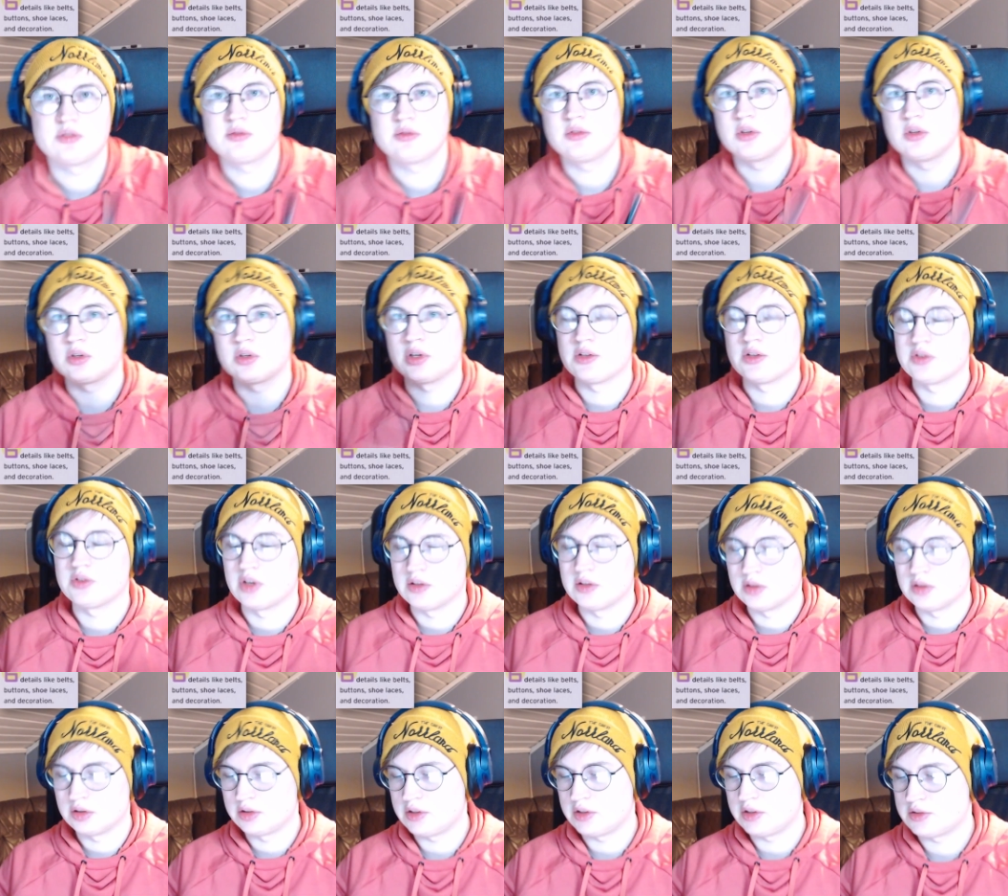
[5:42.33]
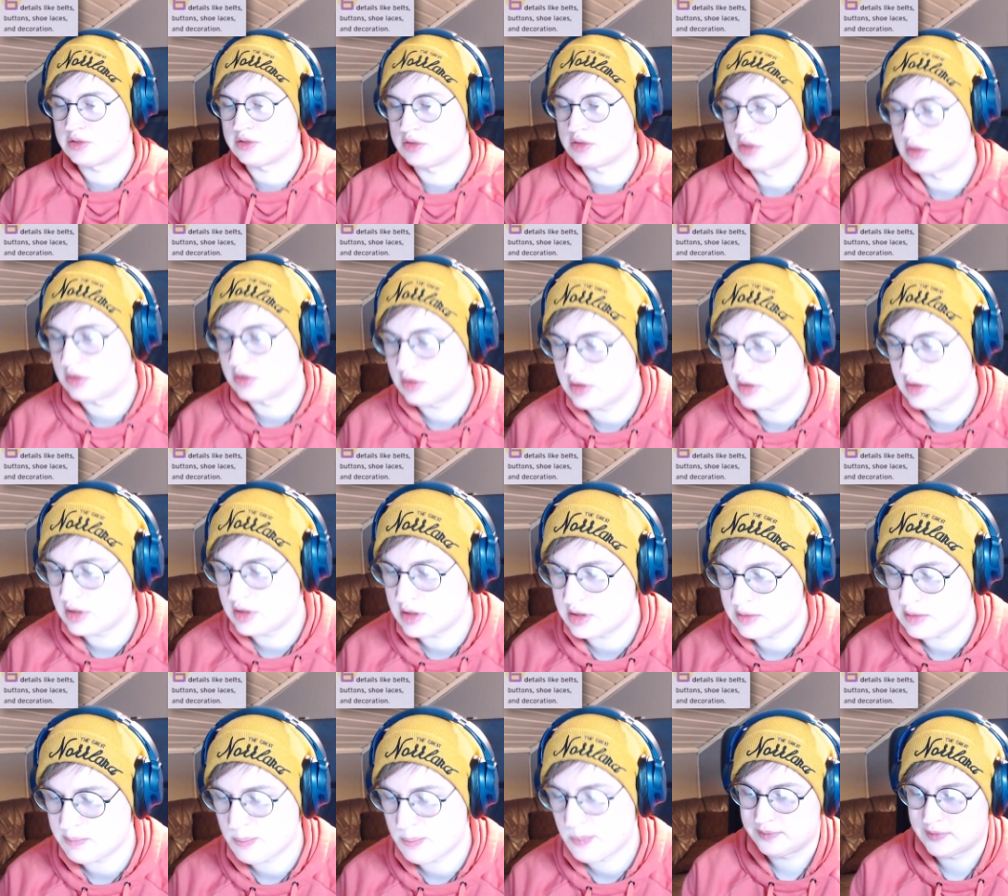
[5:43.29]
Okay, so I've already started that.
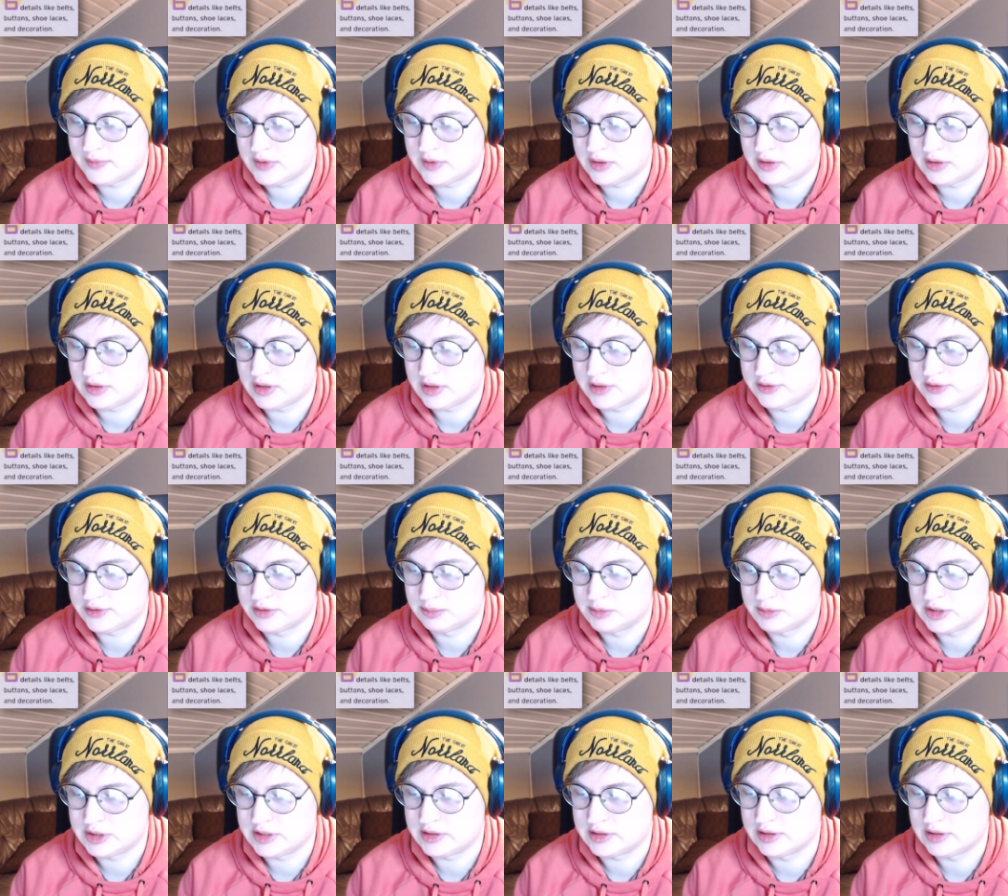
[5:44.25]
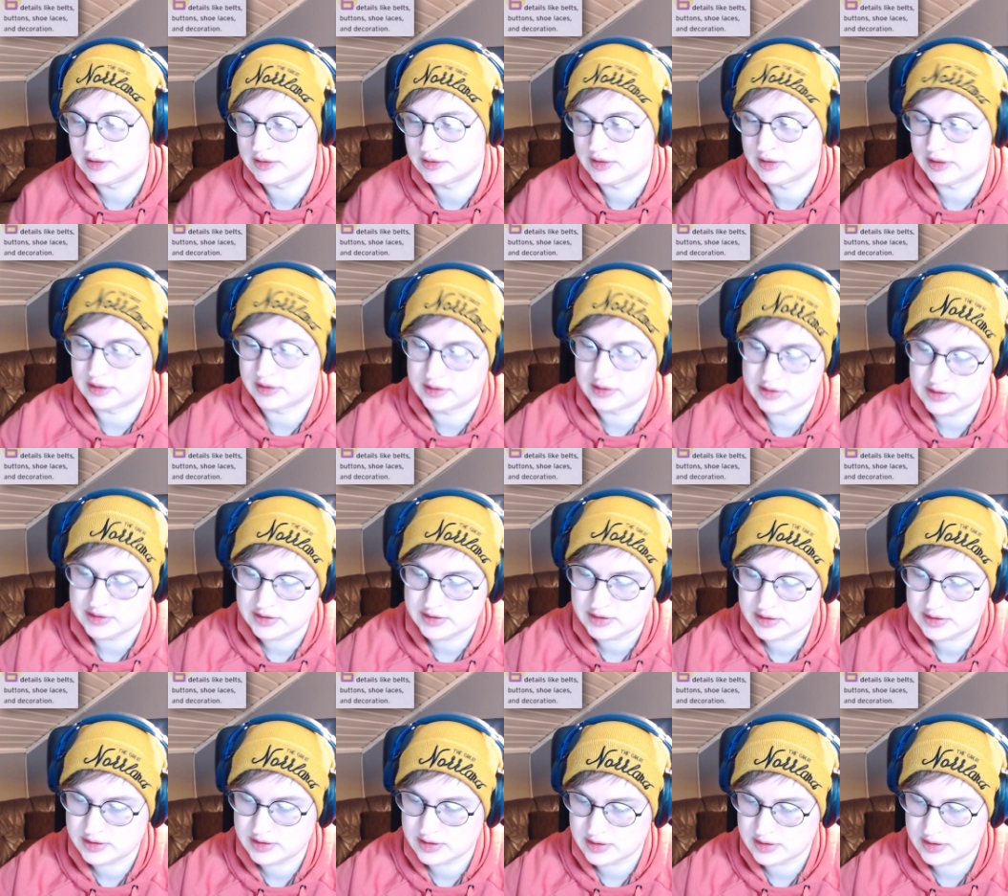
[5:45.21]
It has some details like this.